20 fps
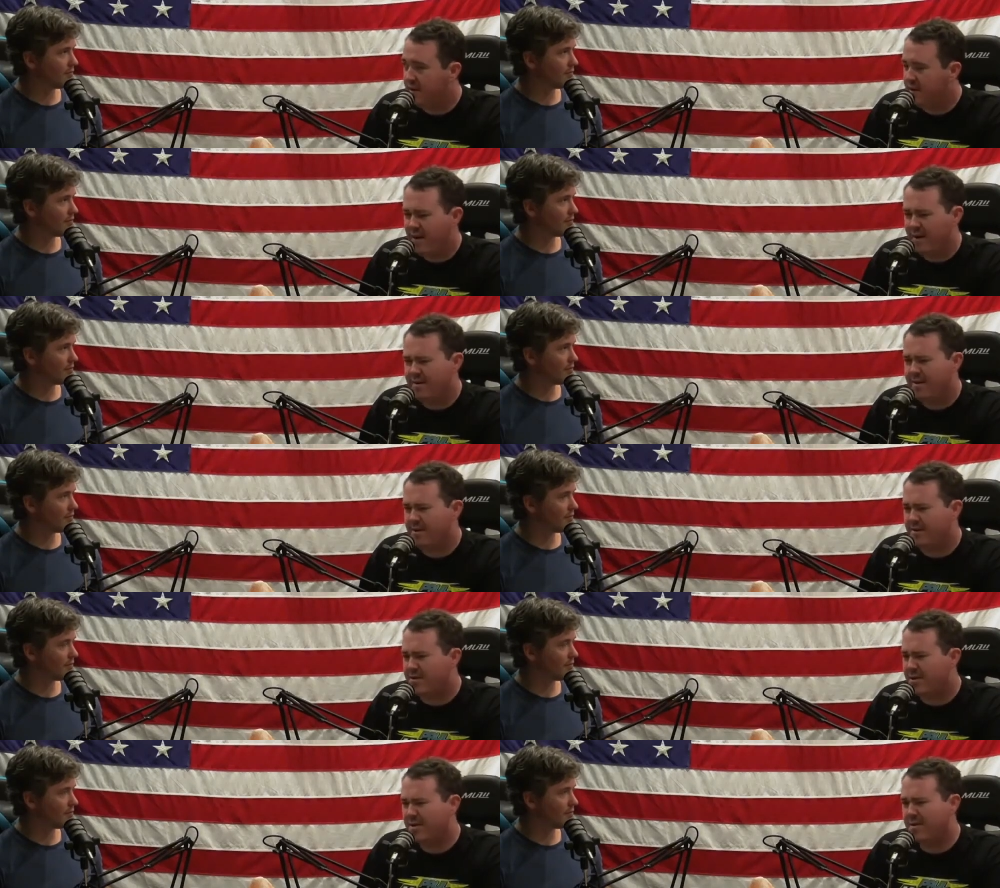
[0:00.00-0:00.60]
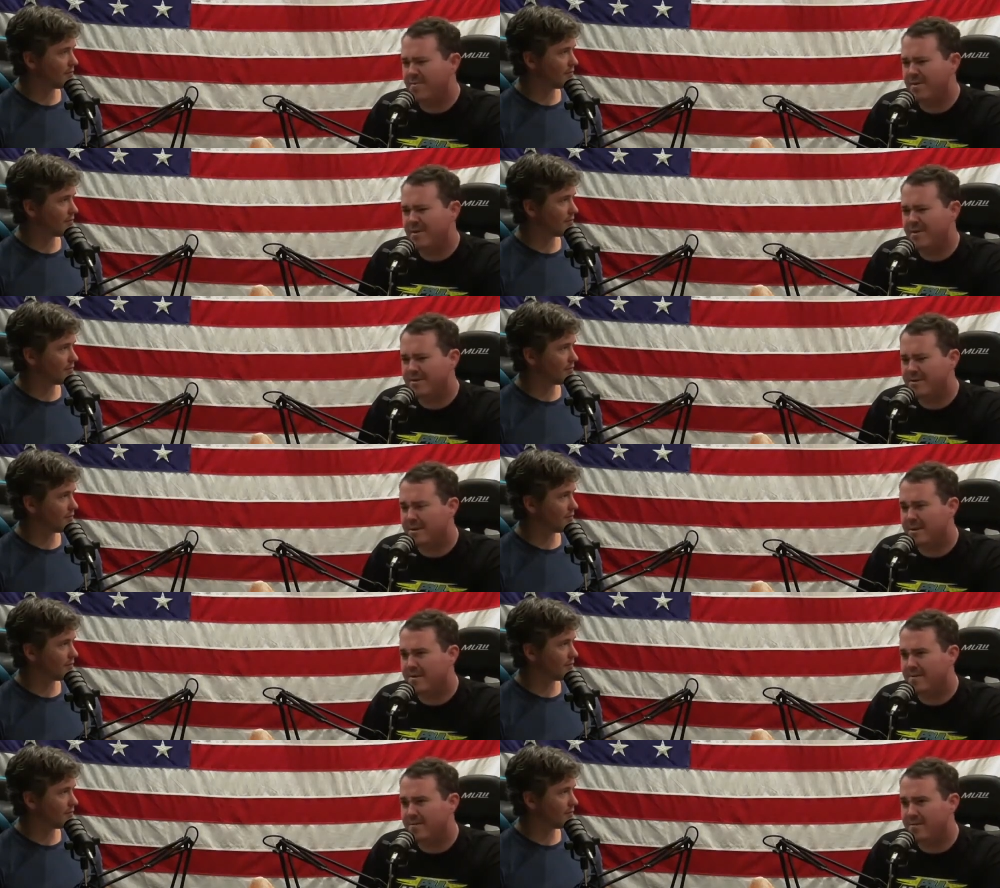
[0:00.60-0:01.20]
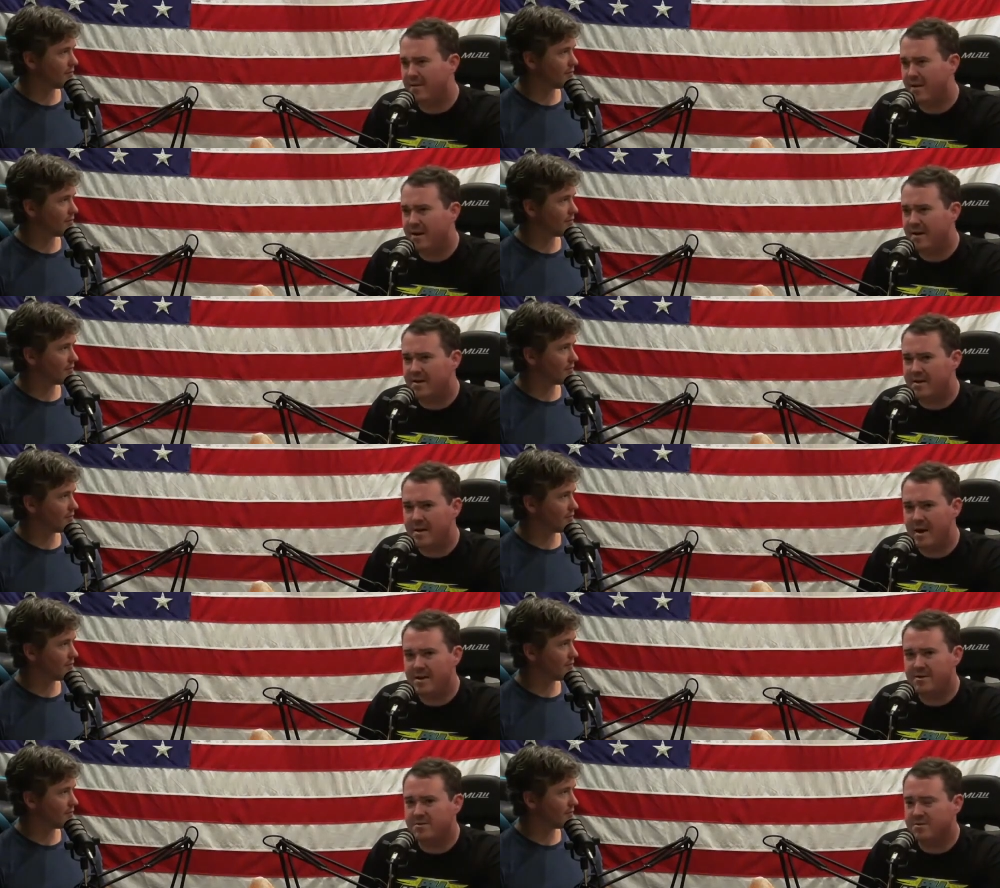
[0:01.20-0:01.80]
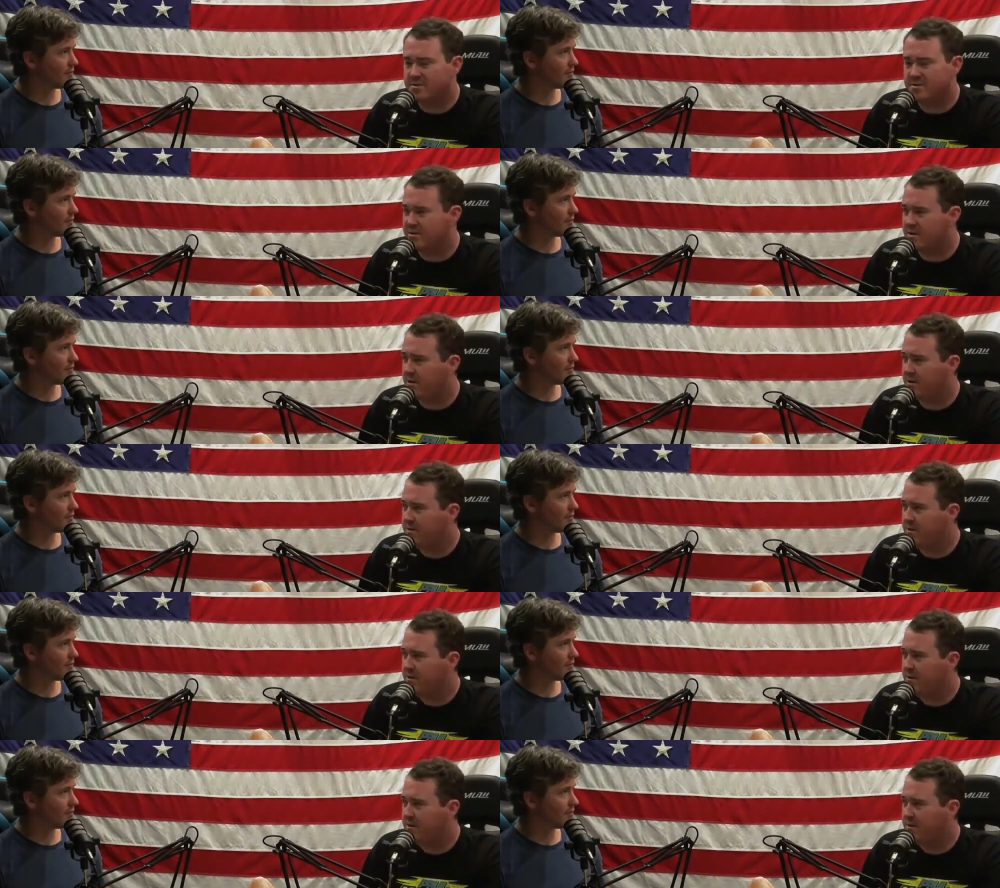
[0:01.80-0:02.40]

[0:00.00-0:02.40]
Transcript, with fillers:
Speaker 1: and they talk about it. It's like a fucking nature show.